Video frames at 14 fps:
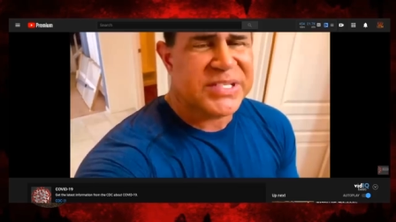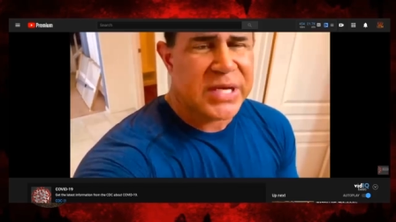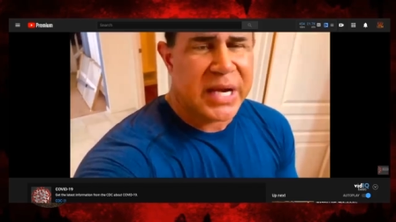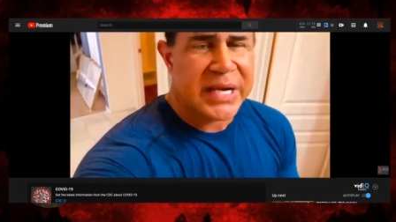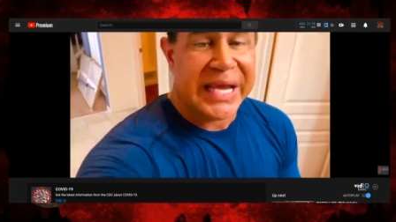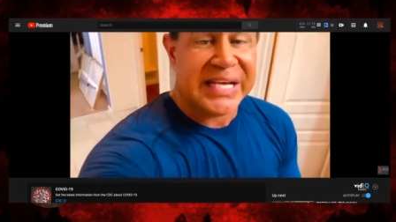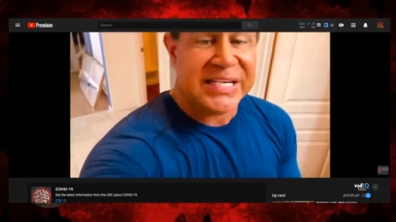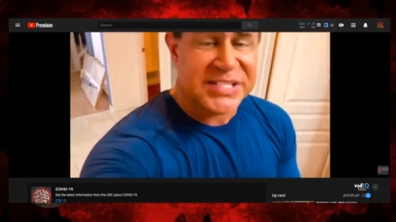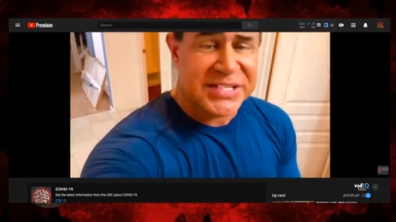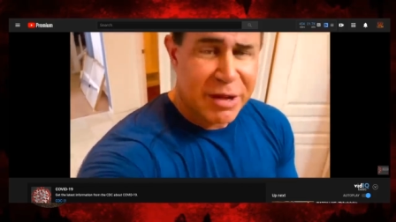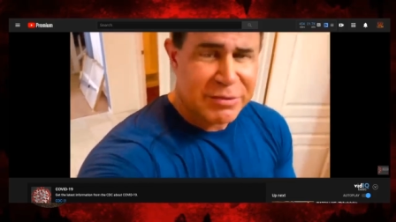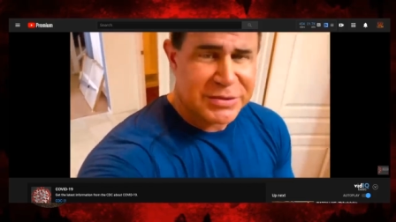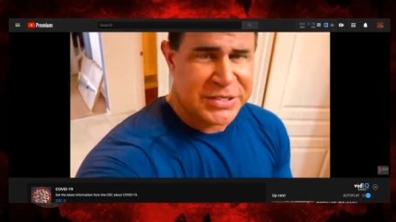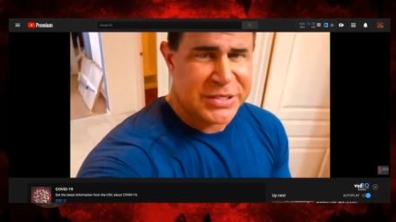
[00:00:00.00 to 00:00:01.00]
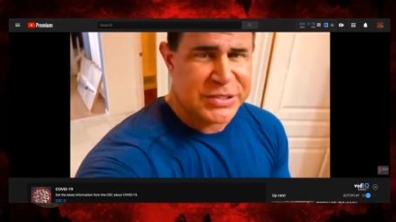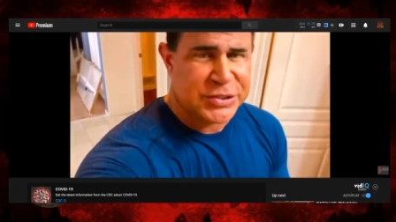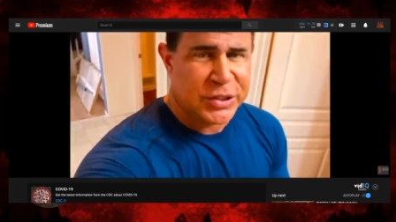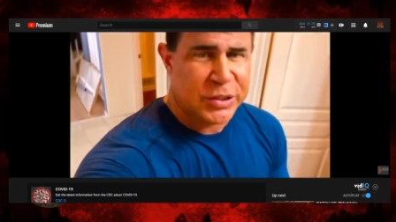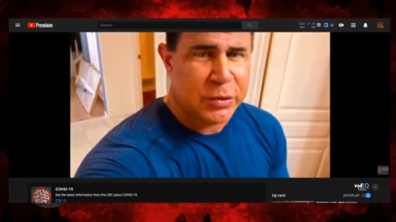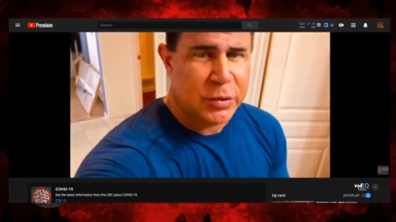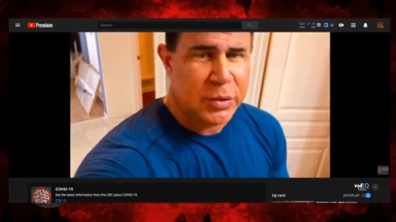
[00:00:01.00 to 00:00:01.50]
been studying cell
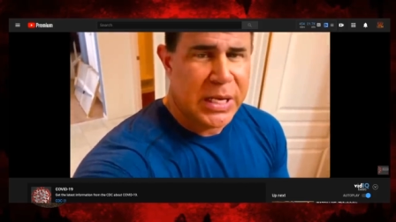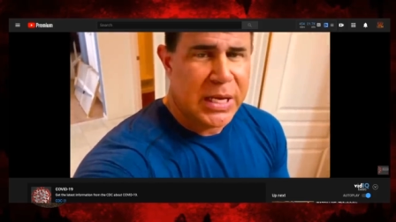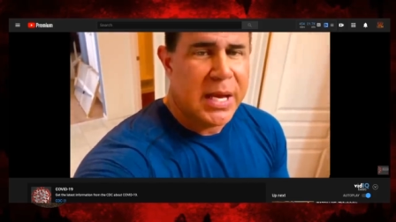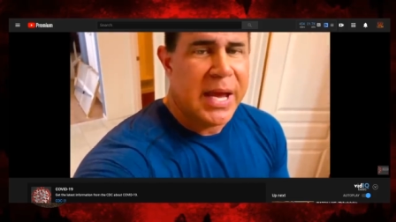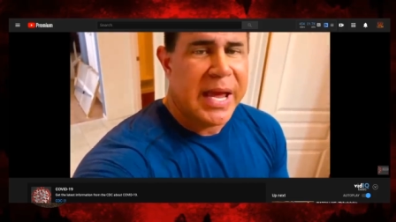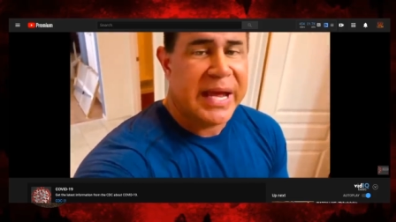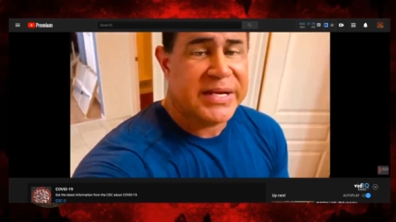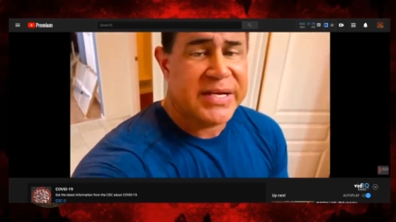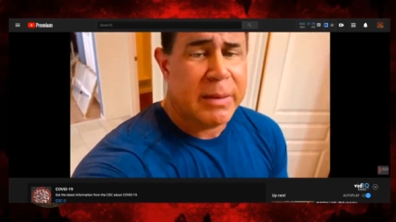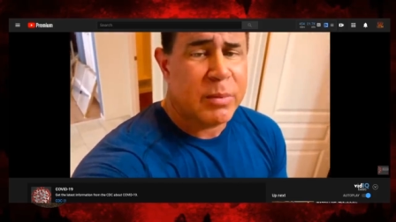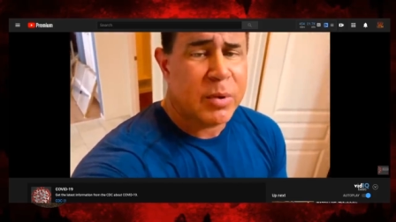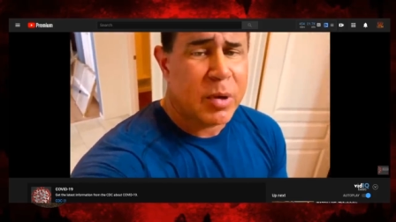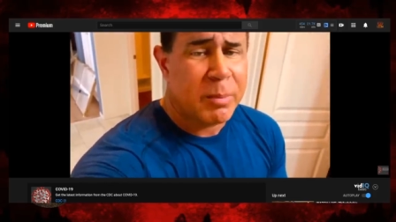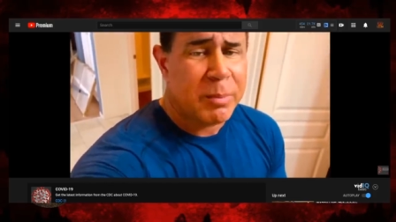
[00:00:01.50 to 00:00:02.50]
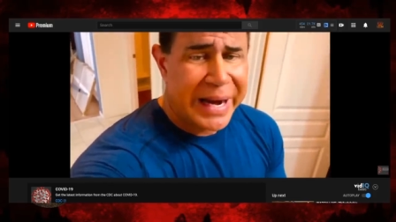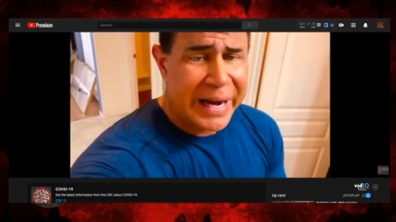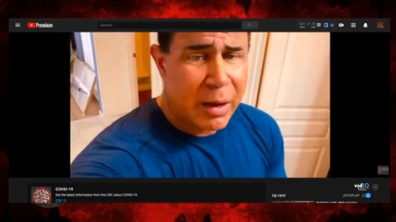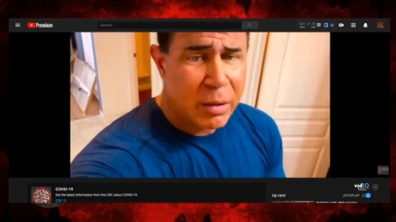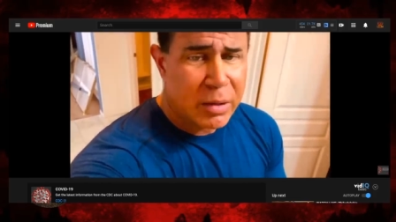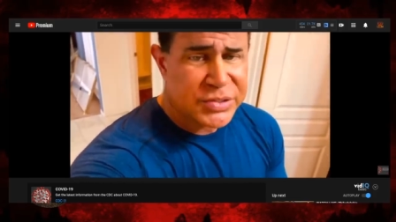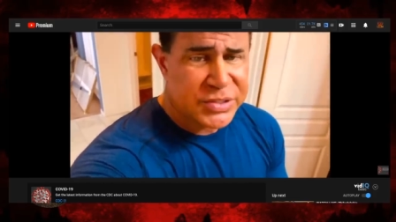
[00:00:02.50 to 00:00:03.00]
tissue and chemical
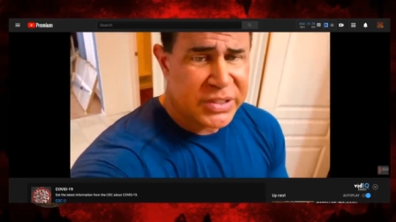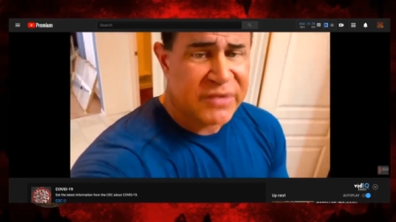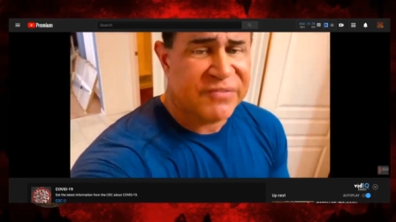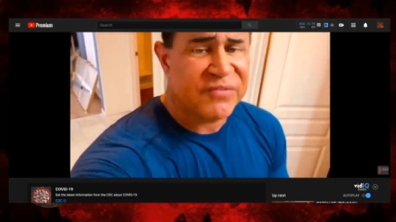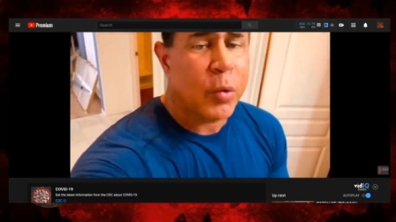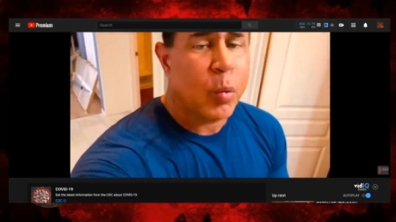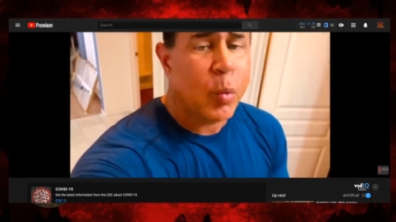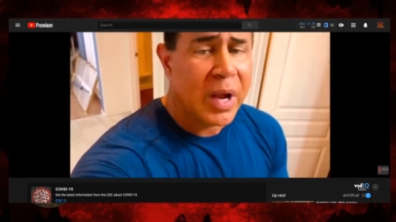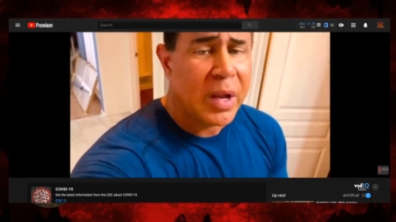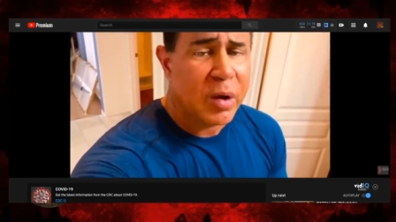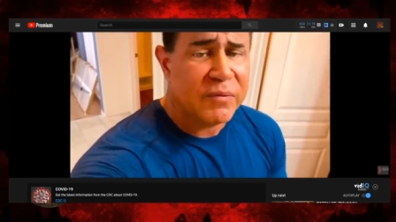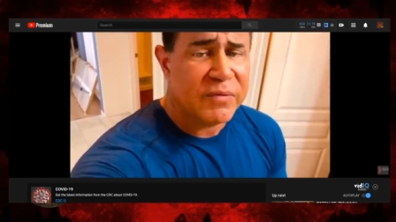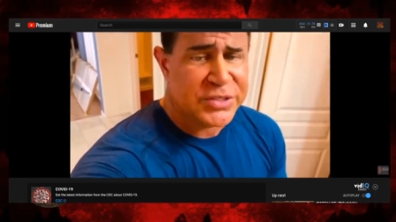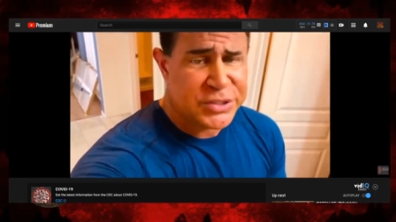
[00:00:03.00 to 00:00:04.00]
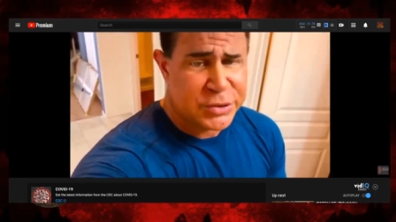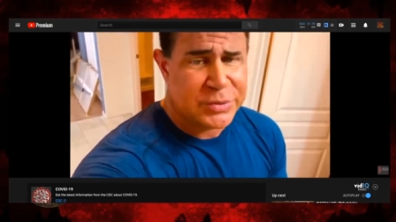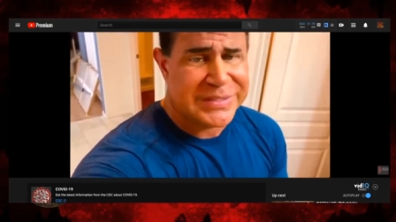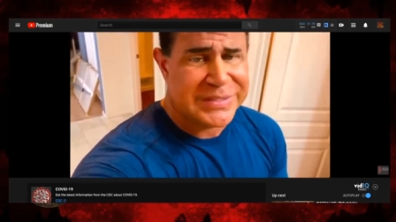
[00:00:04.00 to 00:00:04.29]
biology for well over